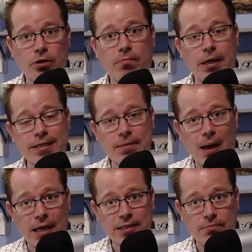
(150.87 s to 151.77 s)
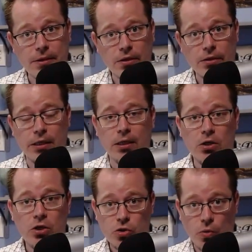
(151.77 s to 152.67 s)
but it's a possibility.
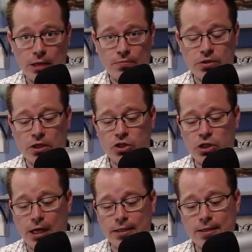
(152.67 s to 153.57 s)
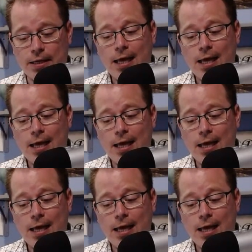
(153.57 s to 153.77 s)
20% chance.